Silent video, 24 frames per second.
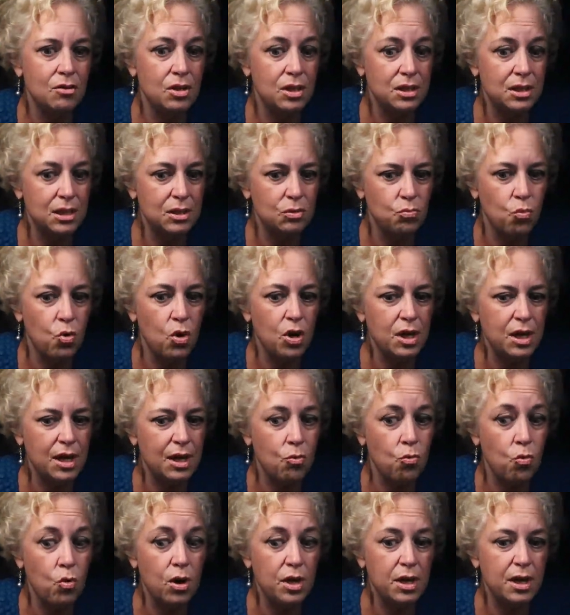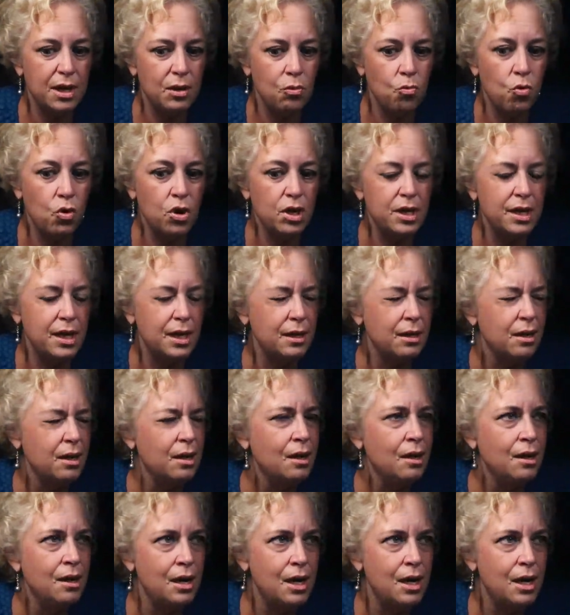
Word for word: This is warning, warning, warning.